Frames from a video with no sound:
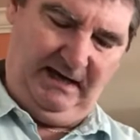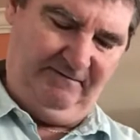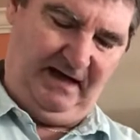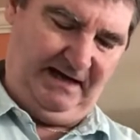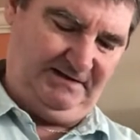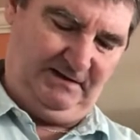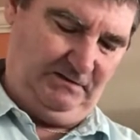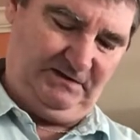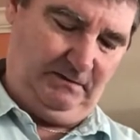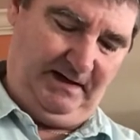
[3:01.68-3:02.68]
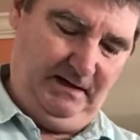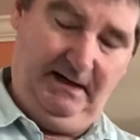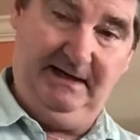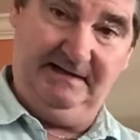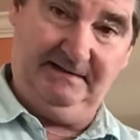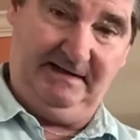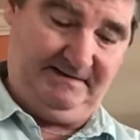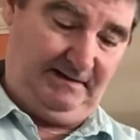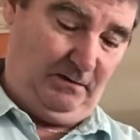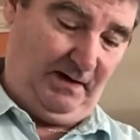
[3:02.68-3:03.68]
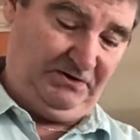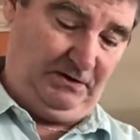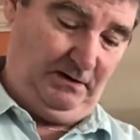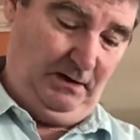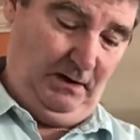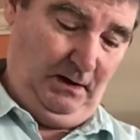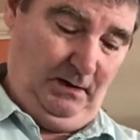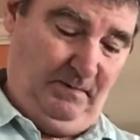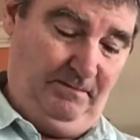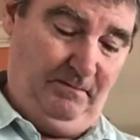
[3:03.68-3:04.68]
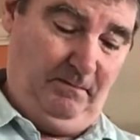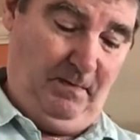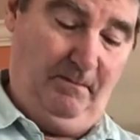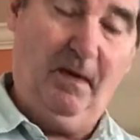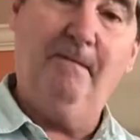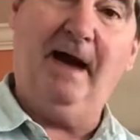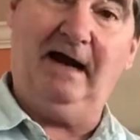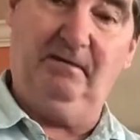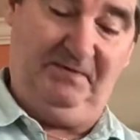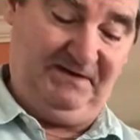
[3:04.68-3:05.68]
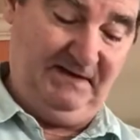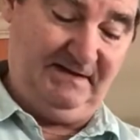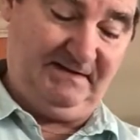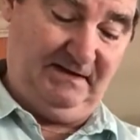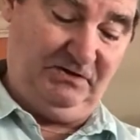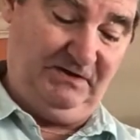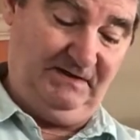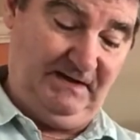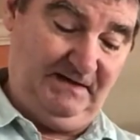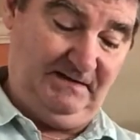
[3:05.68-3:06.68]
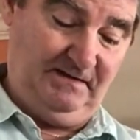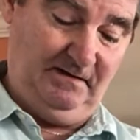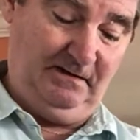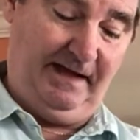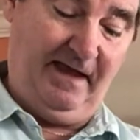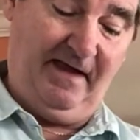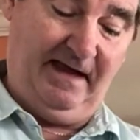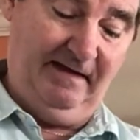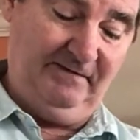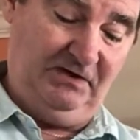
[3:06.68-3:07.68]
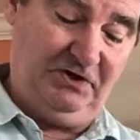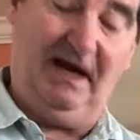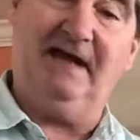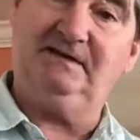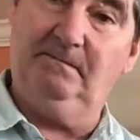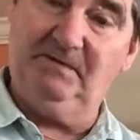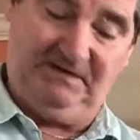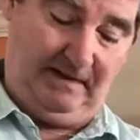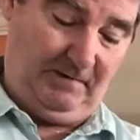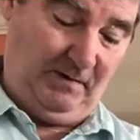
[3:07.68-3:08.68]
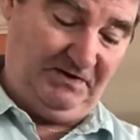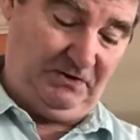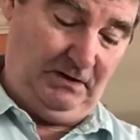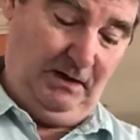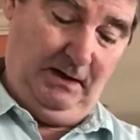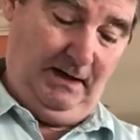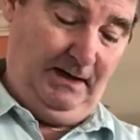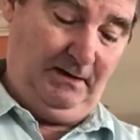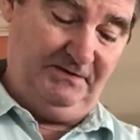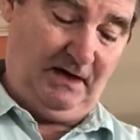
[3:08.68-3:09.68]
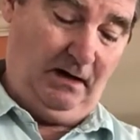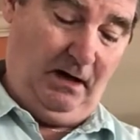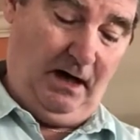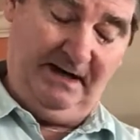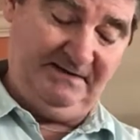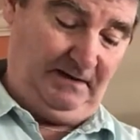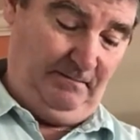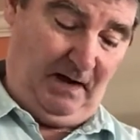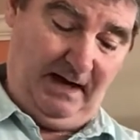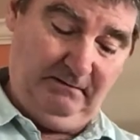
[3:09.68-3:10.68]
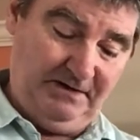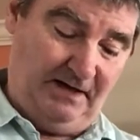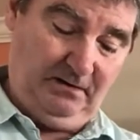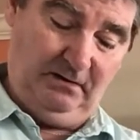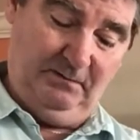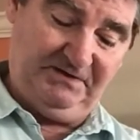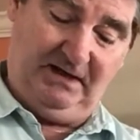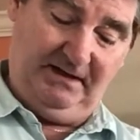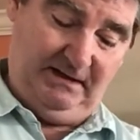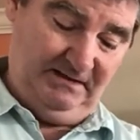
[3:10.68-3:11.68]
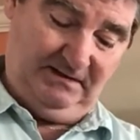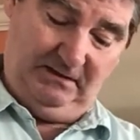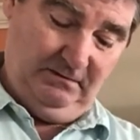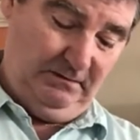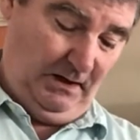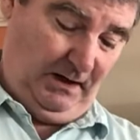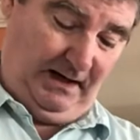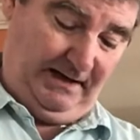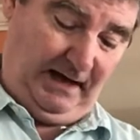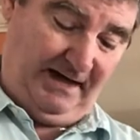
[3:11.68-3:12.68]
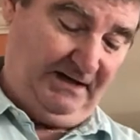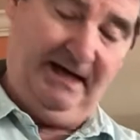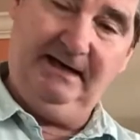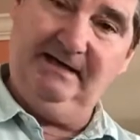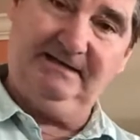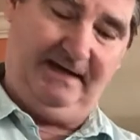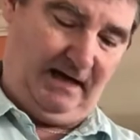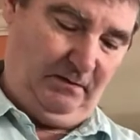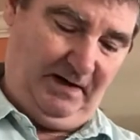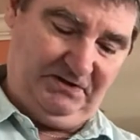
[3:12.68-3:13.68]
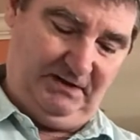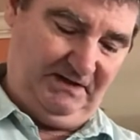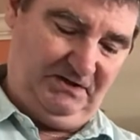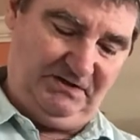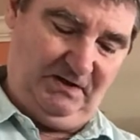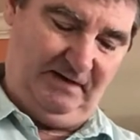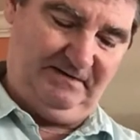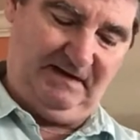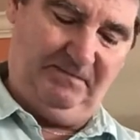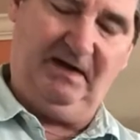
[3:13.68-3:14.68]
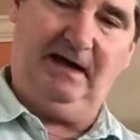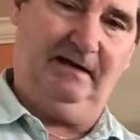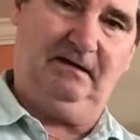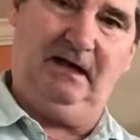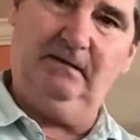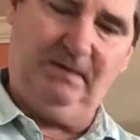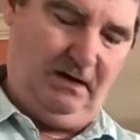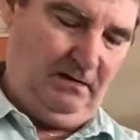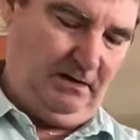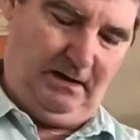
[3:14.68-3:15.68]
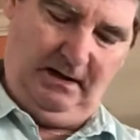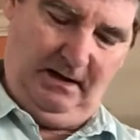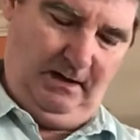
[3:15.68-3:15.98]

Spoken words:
even answer you. So he doesn't answer the question. But Margaret persists, and she says later that evening, she asks him the same question. He goes, honestly, Margaret, I don't know what's gotten into you. I can't answer that question. It's just not something I think about, or